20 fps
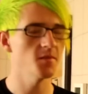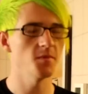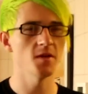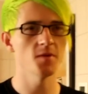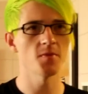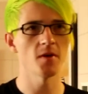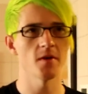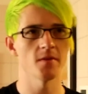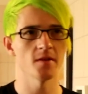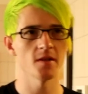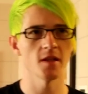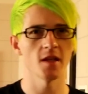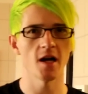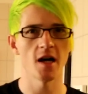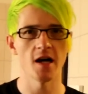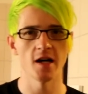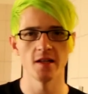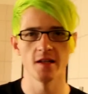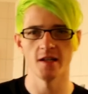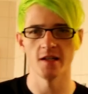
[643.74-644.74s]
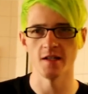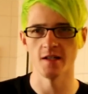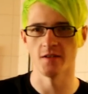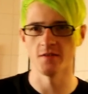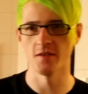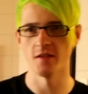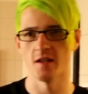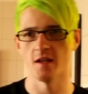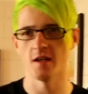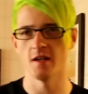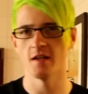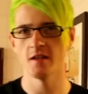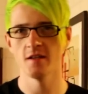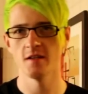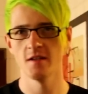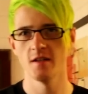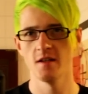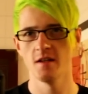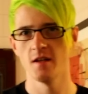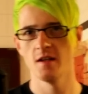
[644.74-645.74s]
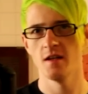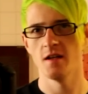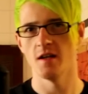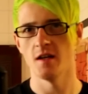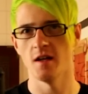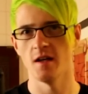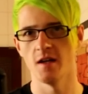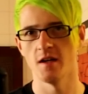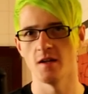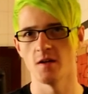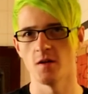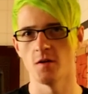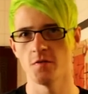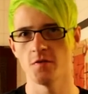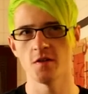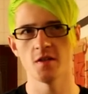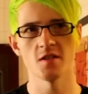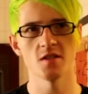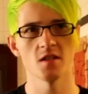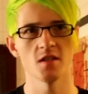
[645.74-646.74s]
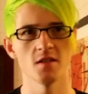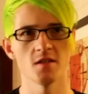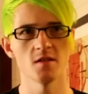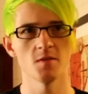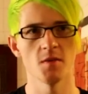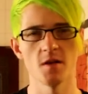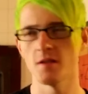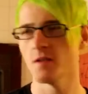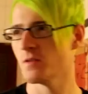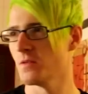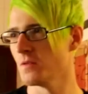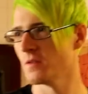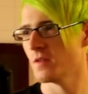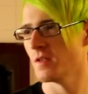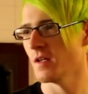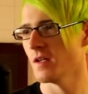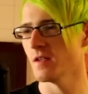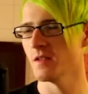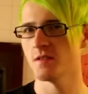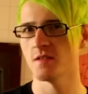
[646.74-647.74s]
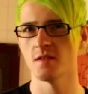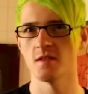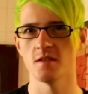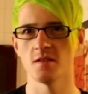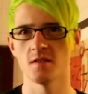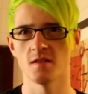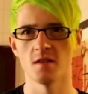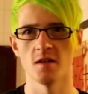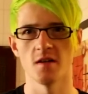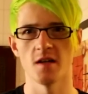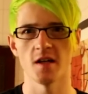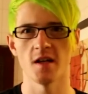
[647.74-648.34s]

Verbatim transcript: gonna be probably the highlight of the day, and hopefully see some other cool things. So